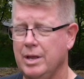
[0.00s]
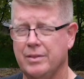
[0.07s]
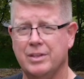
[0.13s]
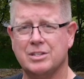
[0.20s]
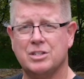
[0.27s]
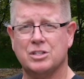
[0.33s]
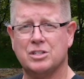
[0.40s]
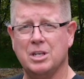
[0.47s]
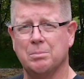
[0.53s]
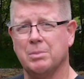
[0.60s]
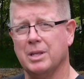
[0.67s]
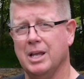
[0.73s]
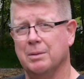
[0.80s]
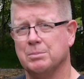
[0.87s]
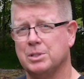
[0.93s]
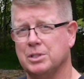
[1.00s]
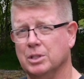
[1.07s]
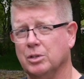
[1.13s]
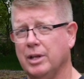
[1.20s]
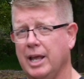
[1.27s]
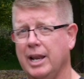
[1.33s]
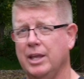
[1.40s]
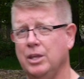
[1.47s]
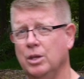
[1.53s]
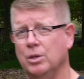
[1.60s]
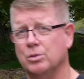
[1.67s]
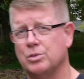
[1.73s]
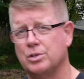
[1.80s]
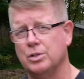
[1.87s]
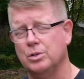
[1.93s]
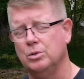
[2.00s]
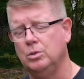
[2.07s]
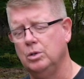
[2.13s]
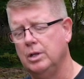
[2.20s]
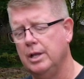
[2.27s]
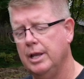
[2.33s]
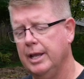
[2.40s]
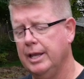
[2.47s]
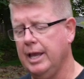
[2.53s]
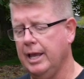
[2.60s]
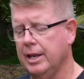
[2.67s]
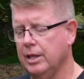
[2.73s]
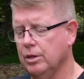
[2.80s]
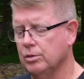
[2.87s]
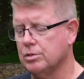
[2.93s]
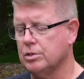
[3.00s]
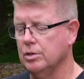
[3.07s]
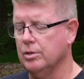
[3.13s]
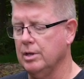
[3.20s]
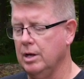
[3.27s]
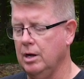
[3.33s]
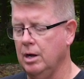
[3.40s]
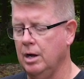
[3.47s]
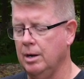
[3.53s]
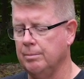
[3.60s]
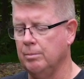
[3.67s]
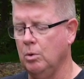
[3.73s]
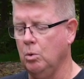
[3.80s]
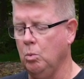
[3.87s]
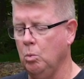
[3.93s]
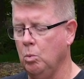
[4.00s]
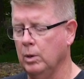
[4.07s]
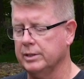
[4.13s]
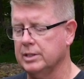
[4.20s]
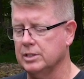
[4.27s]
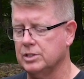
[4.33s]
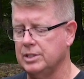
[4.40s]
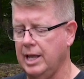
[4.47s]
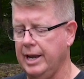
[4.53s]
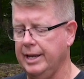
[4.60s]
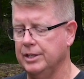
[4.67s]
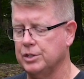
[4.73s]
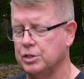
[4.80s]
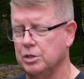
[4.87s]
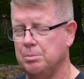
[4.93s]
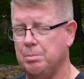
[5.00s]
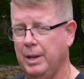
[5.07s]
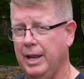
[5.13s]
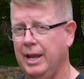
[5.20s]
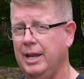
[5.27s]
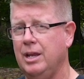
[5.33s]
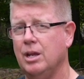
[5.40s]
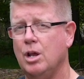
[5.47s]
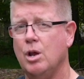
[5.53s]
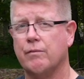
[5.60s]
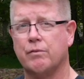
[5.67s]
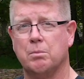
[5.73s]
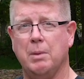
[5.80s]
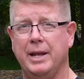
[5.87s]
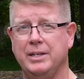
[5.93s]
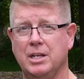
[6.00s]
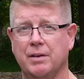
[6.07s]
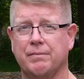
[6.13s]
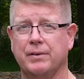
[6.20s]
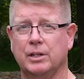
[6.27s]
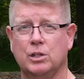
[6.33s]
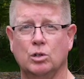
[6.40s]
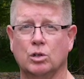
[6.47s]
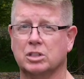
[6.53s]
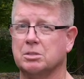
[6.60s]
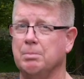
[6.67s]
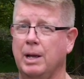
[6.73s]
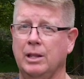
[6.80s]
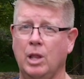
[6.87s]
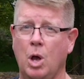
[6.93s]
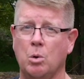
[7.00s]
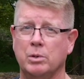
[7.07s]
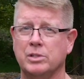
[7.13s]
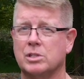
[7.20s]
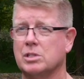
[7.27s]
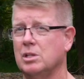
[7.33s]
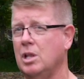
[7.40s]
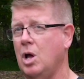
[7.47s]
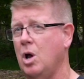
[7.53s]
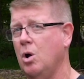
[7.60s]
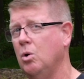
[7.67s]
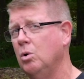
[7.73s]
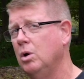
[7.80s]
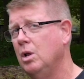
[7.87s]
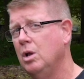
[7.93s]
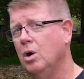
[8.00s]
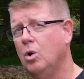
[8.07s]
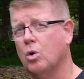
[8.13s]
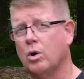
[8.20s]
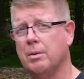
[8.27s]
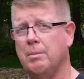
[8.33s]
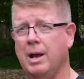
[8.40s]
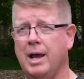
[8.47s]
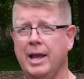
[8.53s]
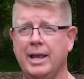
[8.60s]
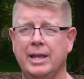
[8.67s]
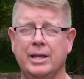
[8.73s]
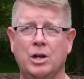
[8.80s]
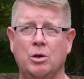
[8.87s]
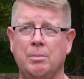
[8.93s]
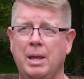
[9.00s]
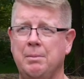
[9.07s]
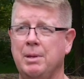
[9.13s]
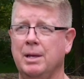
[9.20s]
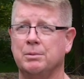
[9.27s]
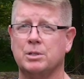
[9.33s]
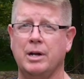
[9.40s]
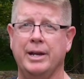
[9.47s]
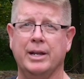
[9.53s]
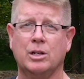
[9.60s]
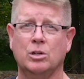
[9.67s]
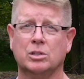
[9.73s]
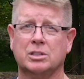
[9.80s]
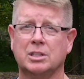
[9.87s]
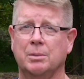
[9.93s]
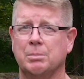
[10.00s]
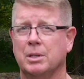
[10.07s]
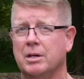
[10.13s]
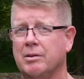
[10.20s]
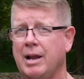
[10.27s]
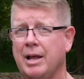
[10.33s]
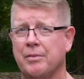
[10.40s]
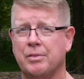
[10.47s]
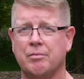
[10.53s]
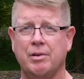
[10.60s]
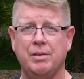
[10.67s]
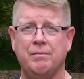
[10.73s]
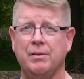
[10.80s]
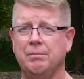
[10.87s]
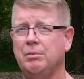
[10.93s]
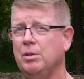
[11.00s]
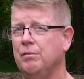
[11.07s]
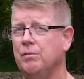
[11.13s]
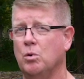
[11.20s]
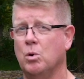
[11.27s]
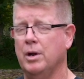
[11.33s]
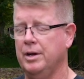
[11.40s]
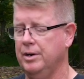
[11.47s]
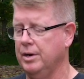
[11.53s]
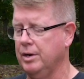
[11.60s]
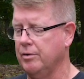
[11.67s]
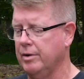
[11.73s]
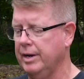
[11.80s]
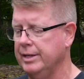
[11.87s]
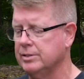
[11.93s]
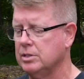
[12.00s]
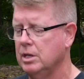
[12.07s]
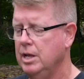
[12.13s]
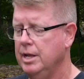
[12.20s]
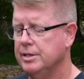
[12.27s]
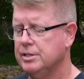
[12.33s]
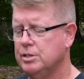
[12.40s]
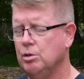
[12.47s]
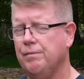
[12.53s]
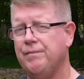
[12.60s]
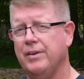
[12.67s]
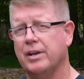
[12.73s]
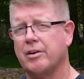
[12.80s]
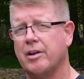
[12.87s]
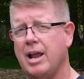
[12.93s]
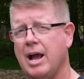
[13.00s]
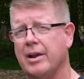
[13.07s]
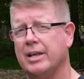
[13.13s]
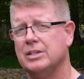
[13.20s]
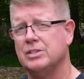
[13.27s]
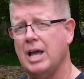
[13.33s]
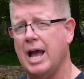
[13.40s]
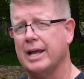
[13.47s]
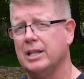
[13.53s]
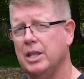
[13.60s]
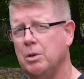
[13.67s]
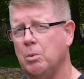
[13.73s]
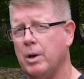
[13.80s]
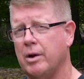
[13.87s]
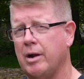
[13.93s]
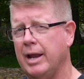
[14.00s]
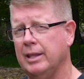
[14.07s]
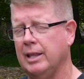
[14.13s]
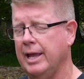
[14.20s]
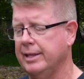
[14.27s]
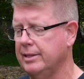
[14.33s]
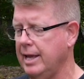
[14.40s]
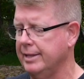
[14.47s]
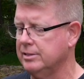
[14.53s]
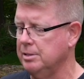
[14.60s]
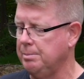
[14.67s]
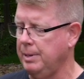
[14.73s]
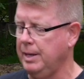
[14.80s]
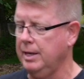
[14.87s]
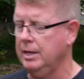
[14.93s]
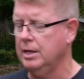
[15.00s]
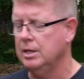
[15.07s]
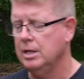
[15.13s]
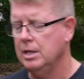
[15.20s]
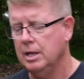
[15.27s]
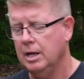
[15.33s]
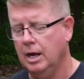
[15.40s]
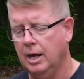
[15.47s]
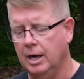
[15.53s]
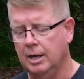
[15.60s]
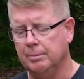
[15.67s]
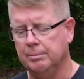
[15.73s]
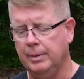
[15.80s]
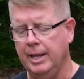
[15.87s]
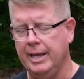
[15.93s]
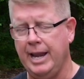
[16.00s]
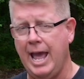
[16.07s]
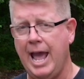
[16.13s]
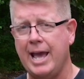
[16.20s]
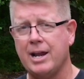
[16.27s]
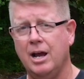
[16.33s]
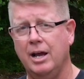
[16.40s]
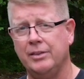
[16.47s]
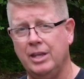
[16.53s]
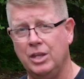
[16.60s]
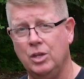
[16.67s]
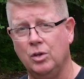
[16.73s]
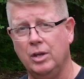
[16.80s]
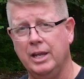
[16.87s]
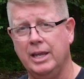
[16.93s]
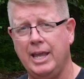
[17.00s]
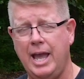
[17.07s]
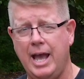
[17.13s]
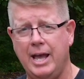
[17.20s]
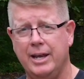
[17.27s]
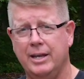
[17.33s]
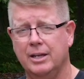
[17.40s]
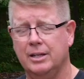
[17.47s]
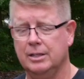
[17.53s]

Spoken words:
This is something I'm still getting used to the what the setting should be for my different cooks, my low and slow, or my, maybe I'm trying to cook something around 350, 400 degrees. Still figuring out exactly where I like that to be. An add-on that you can get